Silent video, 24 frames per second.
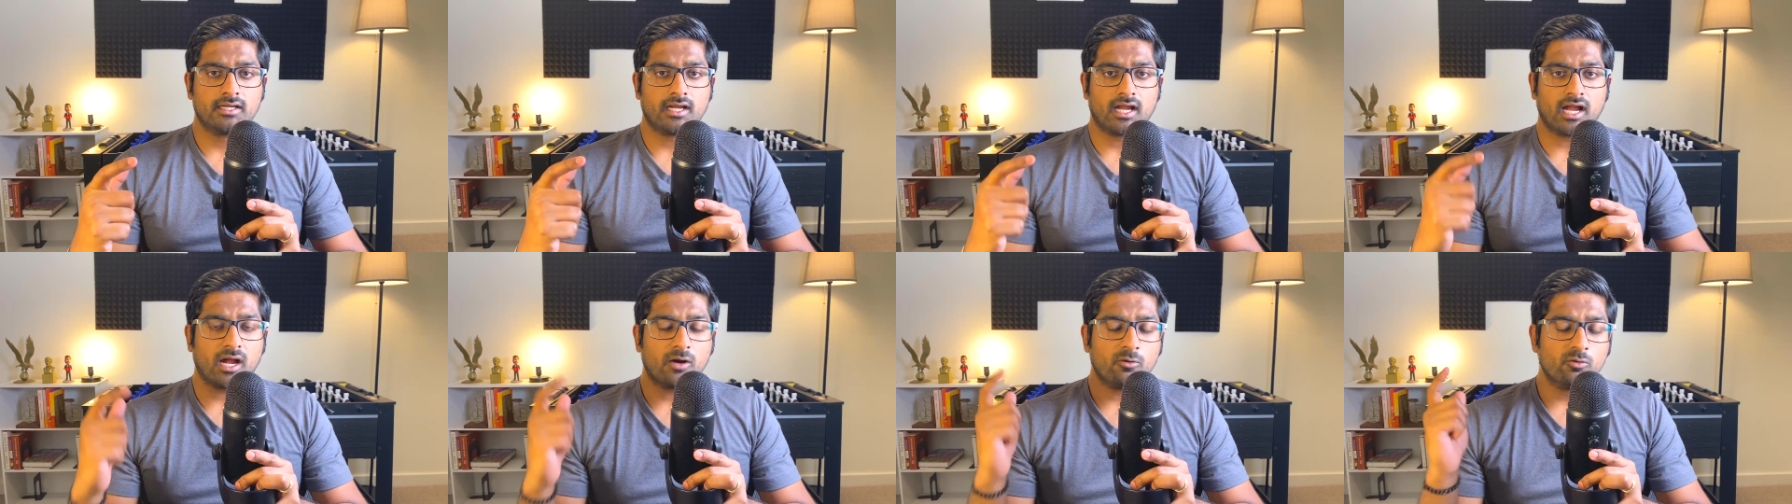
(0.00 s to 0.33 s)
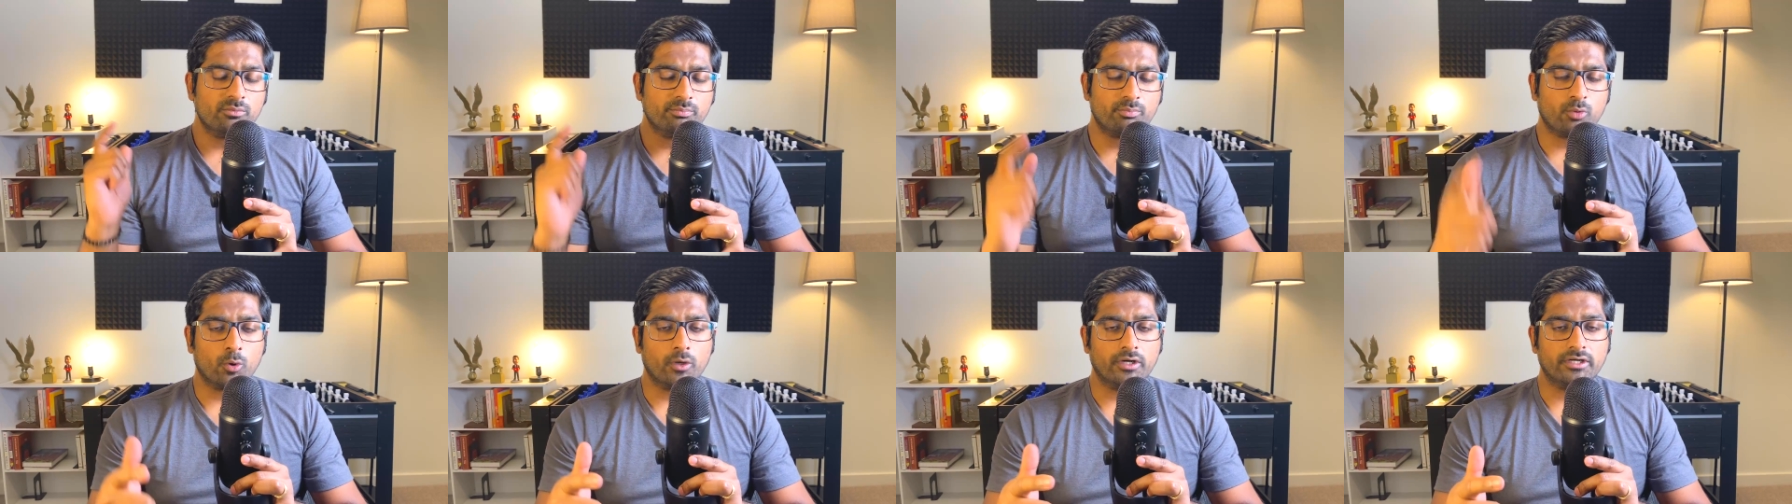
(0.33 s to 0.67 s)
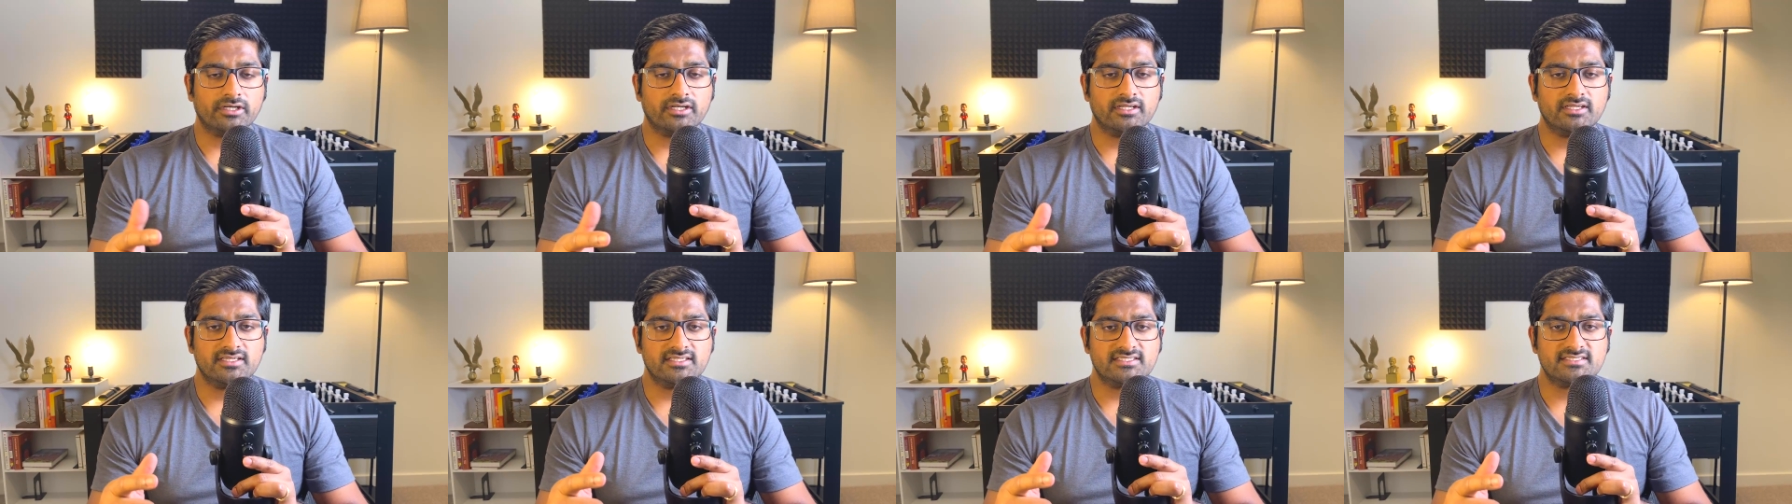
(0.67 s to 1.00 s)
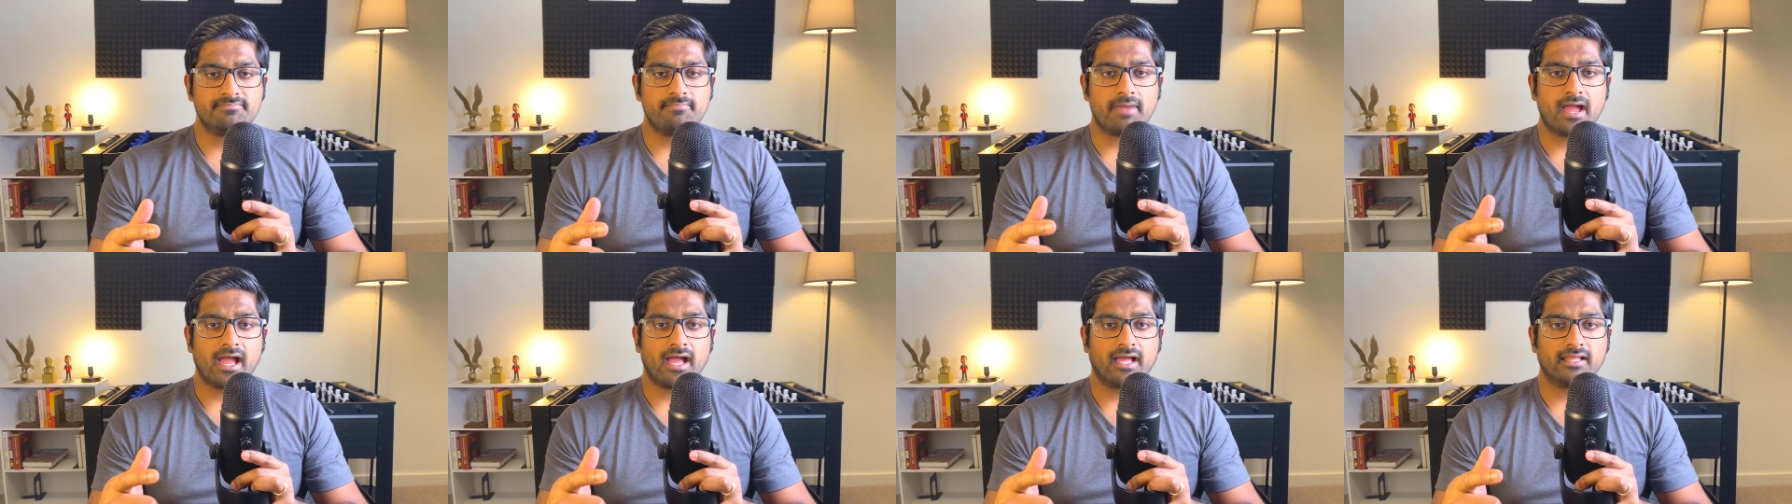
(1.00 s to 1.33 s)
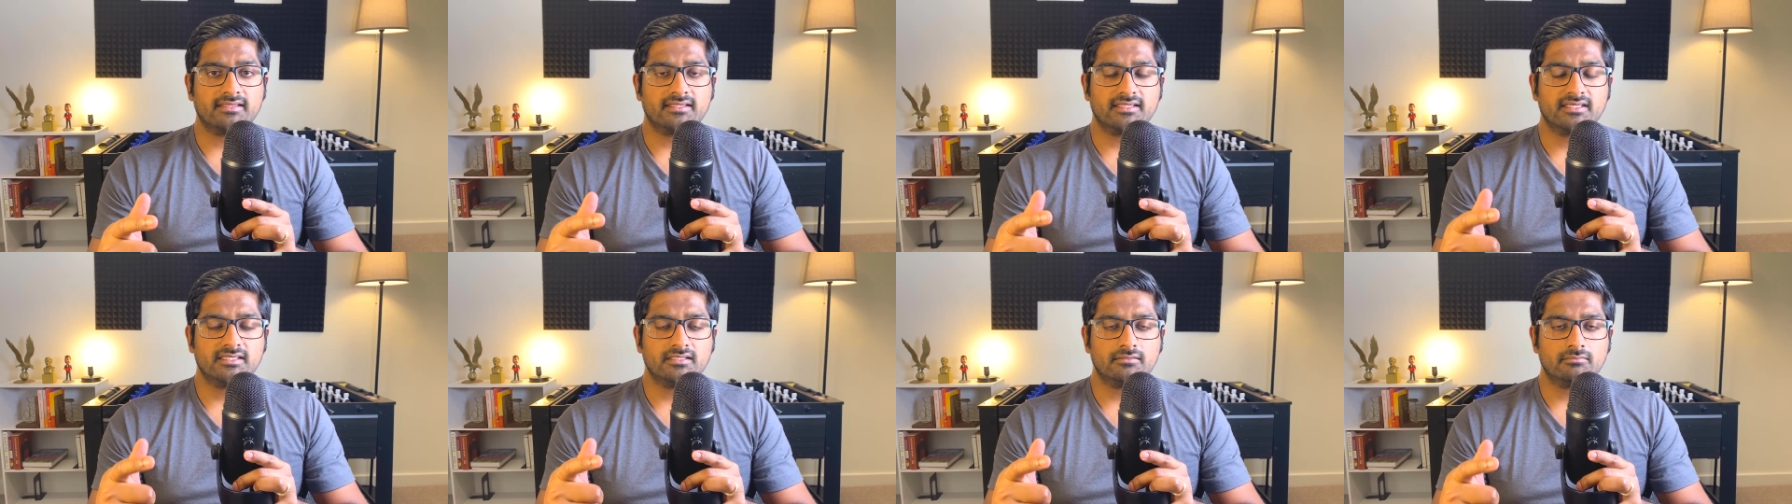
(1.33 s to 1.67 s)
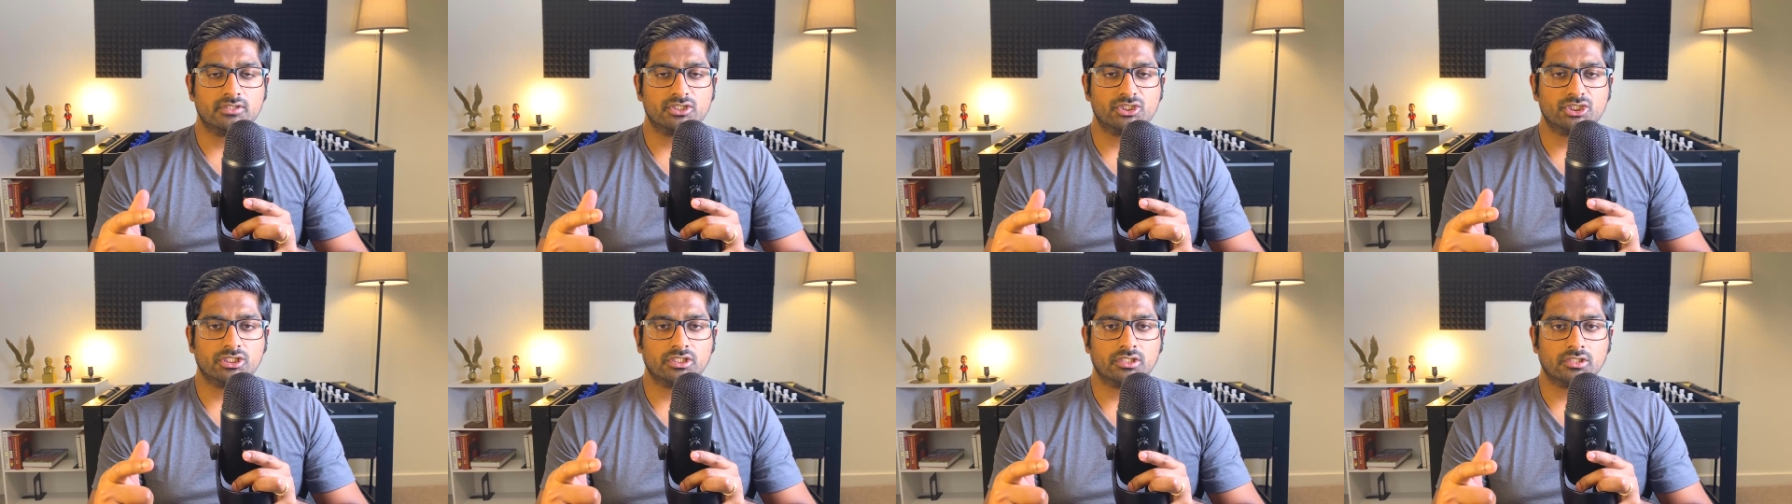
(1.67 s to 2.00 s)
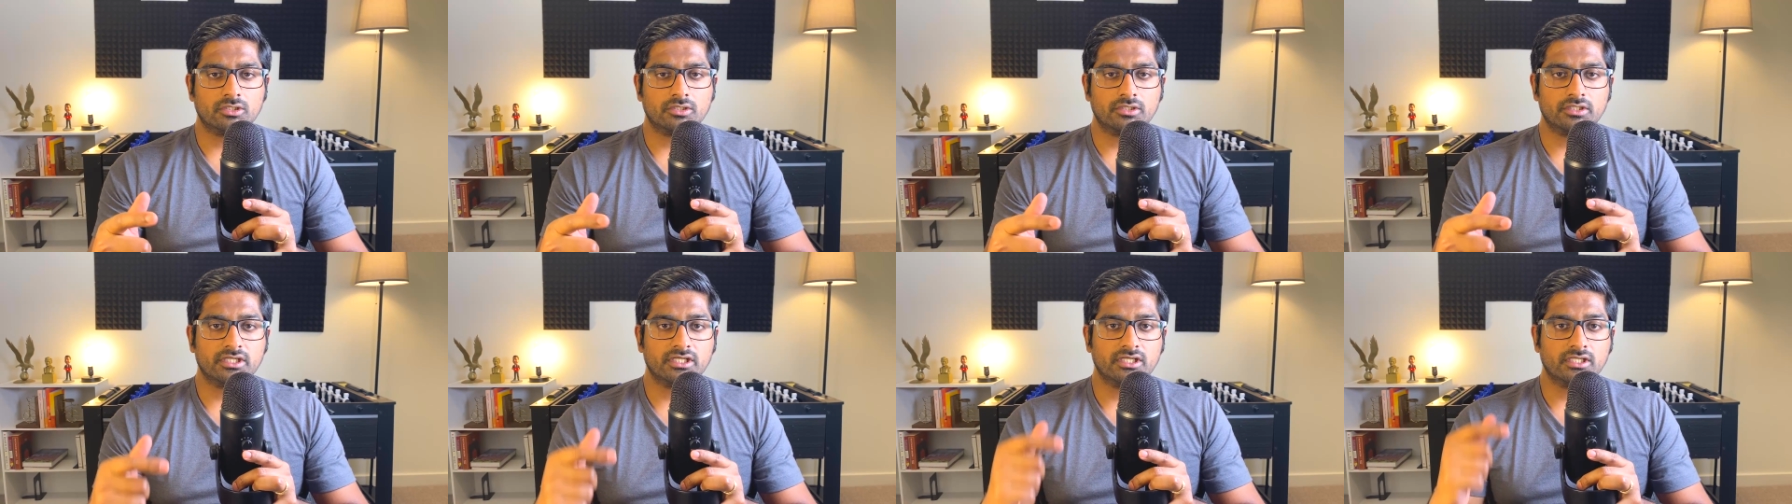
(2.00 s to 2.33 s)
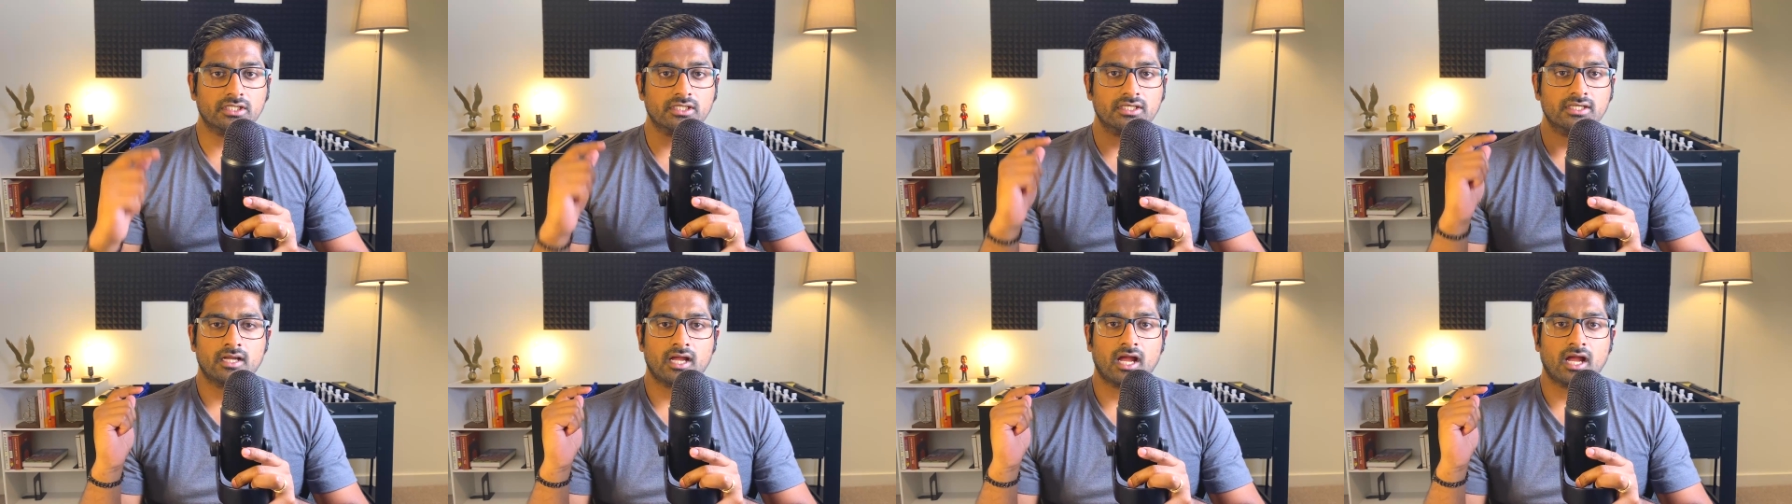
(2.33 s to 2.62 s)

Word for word: How important is math in machine learning?